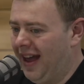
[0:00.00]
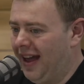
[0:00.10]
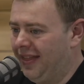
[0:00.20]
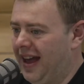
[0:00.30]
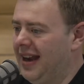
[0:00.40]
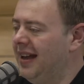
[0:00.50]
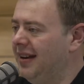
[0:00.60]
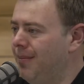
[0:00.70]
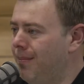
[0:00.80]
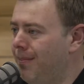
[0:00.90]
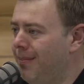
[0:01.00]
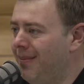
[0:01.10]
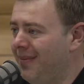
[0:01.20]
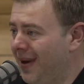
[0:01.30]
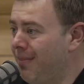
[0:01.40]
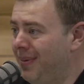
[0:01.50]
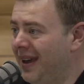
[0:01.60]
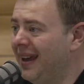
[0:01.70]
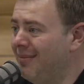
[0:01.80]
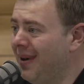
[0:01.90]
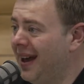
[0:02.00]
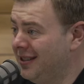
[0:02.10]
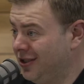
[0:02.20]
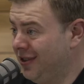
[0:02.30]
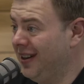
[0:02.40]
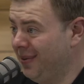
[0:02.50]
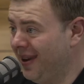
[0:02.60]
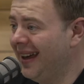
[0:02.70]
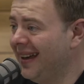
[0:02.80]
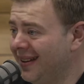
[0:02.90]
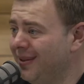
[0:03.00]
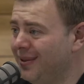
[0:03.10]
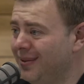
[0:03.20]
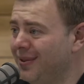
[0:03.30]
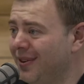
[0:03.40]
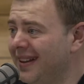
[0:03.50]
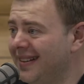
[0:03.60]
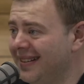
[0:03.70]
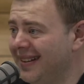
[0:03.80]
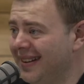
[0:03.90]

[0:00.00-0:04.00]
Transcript: And that had a big impact straight away, which was great to see.